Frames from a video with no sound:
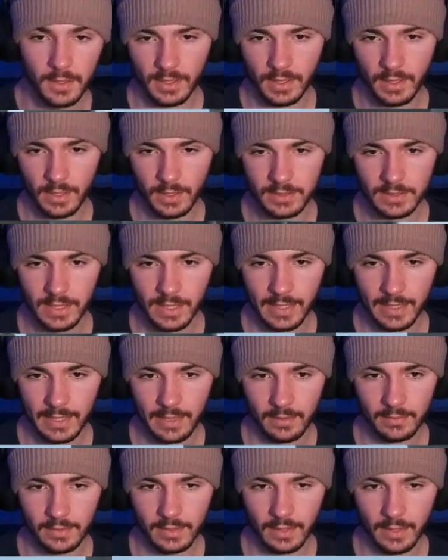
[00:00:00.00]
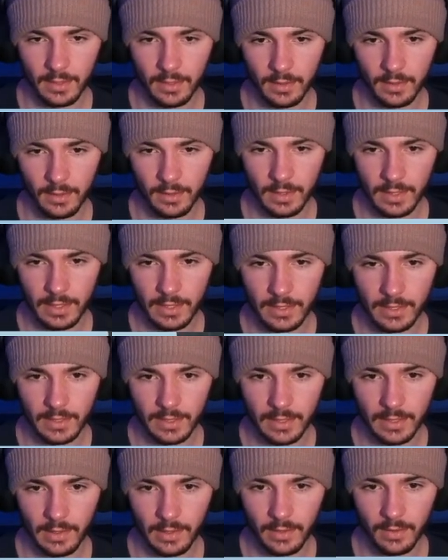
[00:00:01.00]
they like to hang out there,
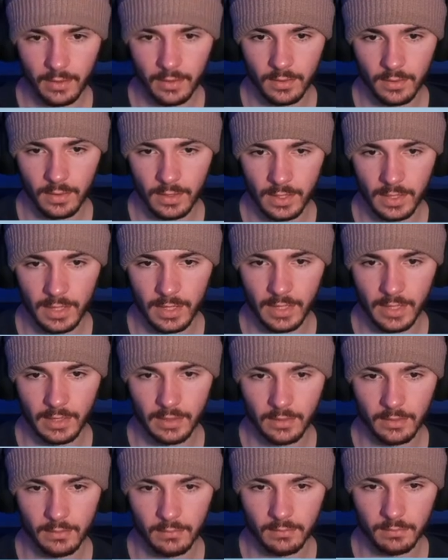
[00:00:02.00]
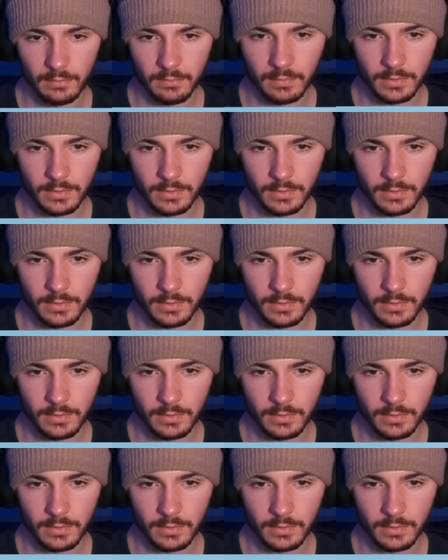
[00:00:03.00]
and